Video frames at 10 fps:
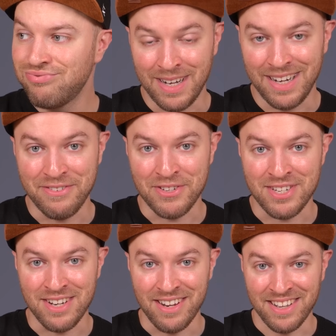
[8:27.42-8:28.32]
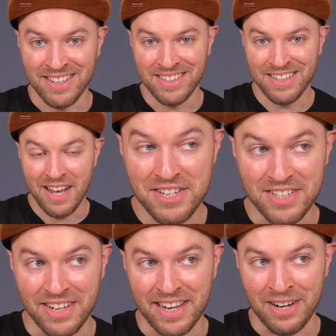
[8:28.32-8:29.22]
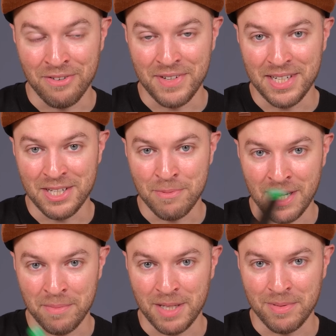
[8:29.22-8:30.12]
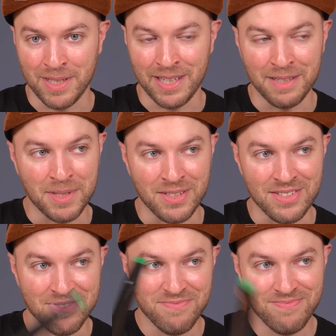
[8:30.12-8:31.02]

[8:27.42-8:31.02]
I have a stutter. I used to cut it out of videos, but now I'm keeping it in because